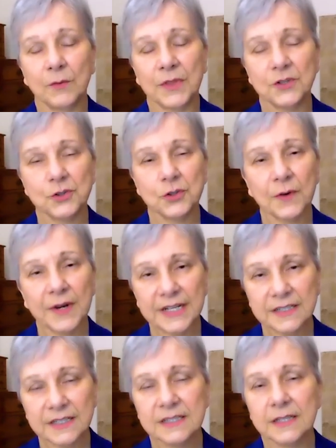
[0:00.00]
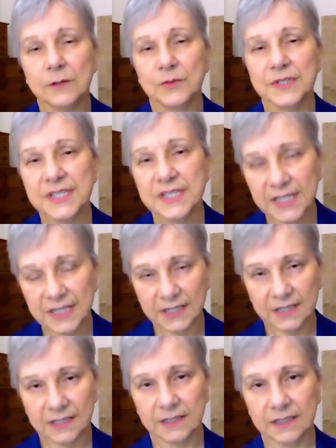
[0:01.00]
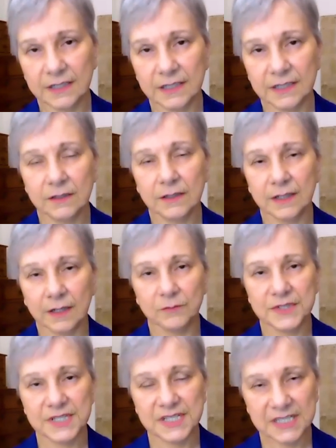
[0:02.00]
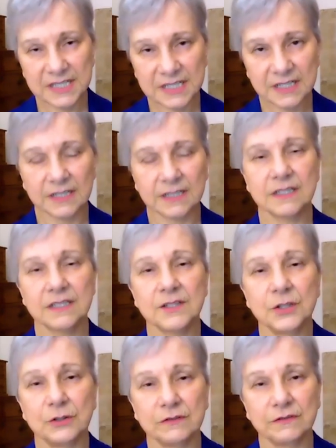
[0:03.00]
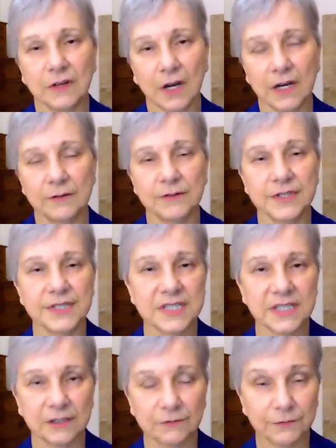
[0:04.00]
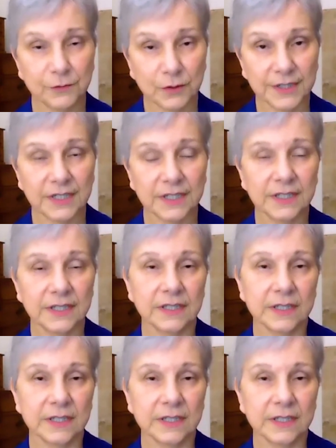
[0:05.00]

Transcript: the trends that we're seeing in uh, resistance to the virus in fully